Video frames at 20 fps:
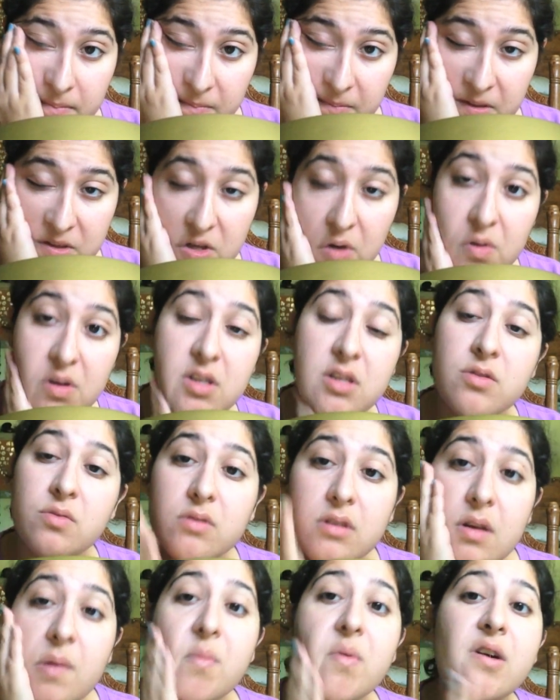It's
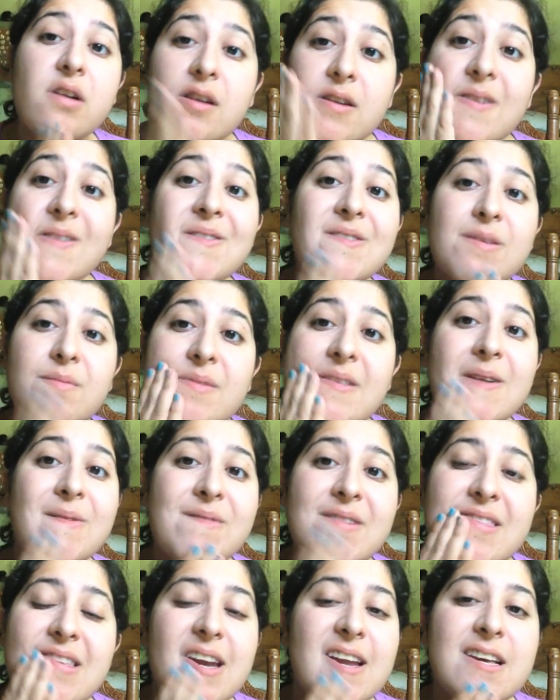really important to do
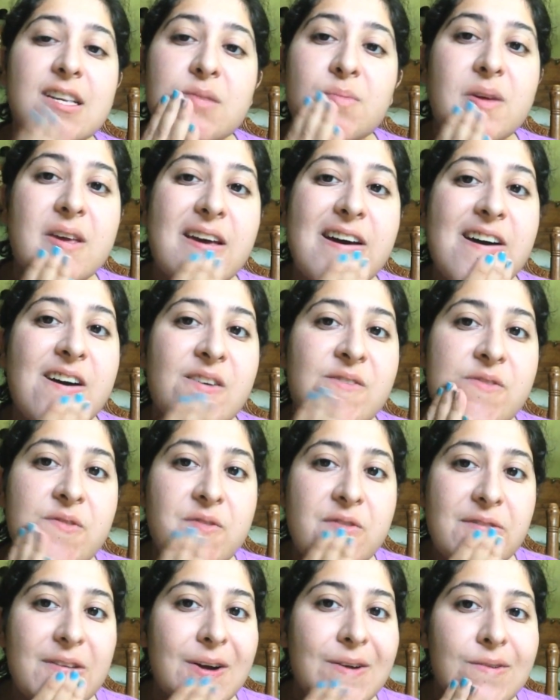something with an SPF if
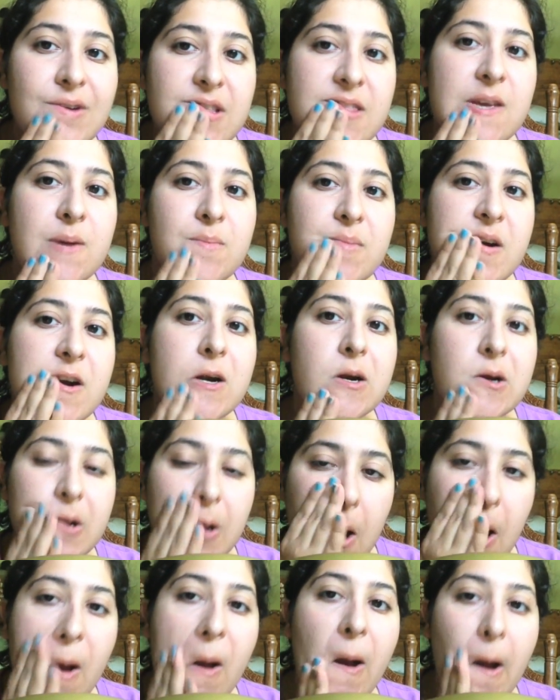you're going to a theme park.